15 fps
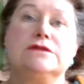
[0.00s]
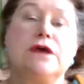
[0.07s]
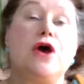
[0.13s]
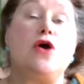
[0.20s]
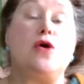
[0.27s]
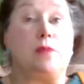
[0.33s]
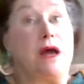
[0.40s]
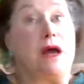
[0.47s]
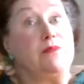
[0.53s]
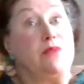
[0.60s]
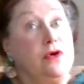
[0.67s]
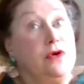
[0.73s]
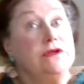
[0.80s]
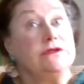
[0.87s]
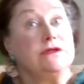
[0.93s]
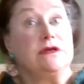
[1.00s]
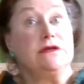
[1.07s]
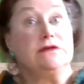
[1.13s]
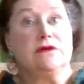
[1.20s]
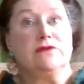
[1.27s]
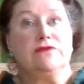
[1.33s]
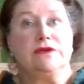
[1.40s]
So my point
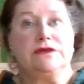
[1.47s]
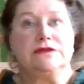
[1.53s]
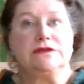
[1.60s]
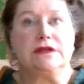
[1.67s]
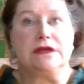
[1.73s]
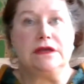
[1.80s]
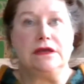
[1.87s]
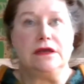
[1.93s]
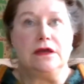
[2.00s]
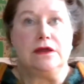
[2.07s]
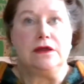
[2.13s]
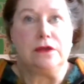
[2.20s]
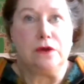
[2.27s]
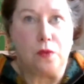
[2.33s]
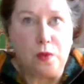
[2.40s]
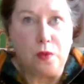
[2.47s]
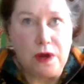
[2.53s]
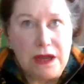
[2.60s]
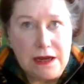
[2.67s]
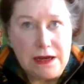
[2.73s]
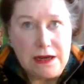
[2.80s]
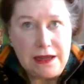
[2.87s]
is obviously that
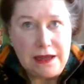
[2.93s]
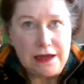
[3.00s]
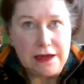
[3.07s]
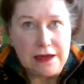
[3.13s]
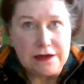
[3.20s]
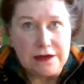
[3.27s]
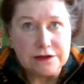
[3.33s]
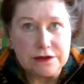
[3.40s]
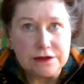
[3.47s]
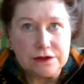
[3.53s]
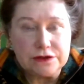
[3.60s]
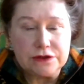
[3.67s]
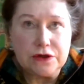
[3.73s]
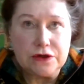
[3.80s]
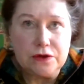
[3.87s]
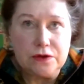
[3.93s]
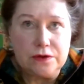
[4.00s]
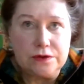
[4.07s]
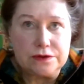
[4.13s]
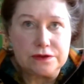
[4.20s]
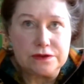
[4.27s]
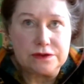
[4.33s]
we need to
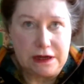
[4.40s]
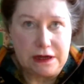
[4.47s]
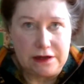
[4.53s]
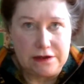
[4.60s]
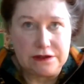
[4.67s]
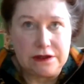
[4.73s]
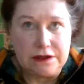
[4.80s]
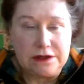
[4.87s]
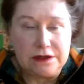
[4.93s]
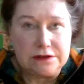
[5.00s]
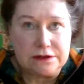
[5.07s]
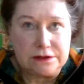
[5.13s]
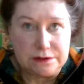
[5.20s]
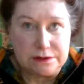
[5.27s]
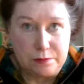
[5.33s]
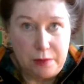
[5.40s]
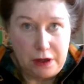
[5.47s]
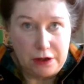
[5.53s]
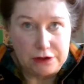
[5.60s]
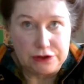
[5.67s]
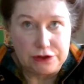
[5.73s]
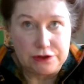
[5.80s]
stick to this as
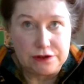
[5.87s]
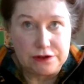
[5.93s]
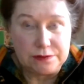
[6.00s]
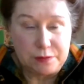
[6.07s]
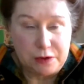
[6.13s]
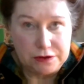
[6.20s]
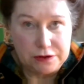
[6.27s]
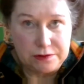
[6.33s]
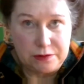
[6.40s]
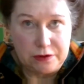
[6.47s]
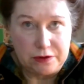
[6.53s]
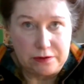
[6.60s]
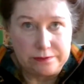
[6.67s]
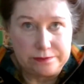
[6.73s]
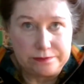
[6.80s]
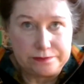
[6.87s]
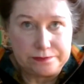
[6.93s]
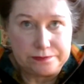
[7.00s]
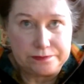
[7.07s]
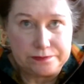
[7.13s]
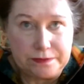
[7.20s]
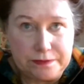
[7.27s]
much as possible.
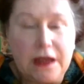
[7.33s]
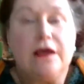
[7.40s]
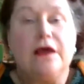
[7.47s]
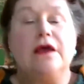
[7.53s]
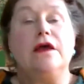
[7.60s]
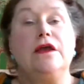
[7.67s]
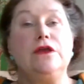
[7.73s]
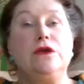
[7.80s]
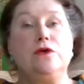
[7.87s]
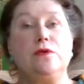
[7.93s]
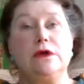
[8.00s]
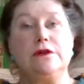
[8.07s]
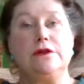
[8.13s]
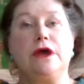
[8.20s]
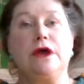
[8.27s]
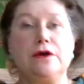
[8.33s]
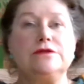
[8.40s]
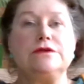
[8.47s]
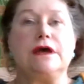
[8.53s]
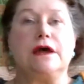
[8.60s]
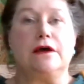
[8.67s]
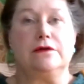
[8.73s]
You will no
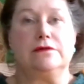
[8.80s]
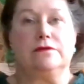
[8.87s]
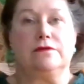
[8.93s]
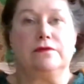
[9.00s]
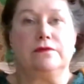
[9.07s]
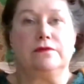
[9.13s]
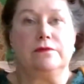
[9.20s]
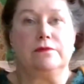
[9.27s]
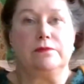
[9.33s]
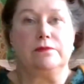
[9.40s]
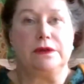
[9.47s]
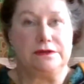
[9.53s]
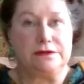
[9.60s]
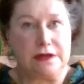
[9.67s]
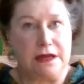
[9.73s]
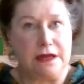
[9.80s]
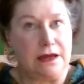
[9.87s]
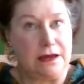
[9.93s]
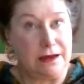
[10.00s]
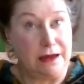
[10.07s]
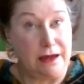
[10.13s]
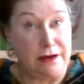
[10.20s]
doubt be
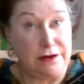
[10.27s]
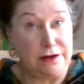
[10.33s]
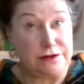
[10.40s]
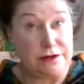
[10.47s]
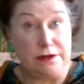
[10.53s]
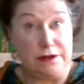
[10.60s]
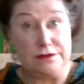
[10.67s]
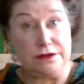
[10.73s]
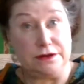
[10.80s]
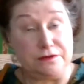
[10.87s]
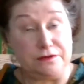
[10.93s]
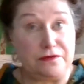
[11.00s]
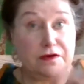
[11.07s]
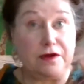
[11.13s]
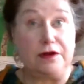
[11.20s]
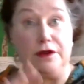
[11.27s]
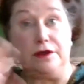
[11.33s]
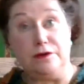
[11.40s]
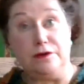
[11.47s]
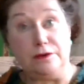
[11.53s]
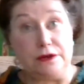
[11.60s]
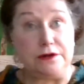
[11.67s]
seeing occasionally, as you
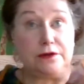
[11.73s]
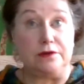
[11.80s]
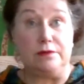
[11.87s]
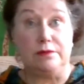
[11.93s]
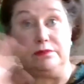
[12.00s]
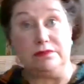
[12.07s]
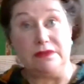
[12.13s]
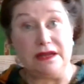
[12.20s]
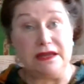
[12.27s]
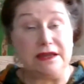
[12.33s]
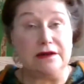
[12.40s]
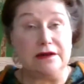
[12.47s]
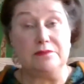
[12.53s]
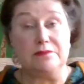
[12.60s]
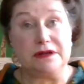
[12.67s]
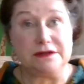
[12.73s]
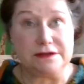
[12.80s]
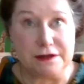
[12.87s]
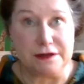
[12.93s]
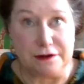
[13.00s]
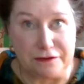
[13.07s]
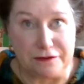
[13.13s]
follow, you know, legal and
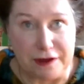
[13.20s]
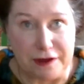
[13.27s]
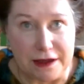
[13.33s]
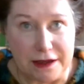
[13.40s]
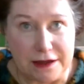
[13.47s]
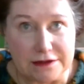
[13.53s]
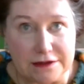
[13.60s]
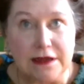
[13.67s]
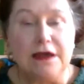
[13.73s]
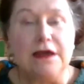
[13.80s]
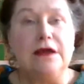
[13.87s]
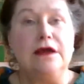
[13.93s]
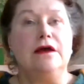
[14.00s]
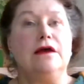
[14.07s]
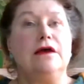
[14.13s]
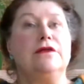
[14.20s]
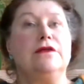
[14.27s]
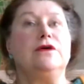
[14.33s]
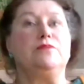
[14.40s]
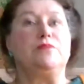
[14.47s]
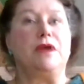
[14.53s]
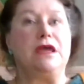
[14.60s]
political affairs,
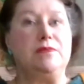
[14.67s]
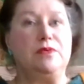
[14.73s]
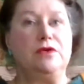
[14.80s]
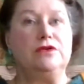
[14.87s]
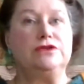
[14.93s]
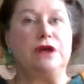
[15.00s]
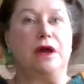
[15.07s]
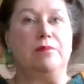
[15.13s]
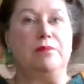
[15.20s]
that people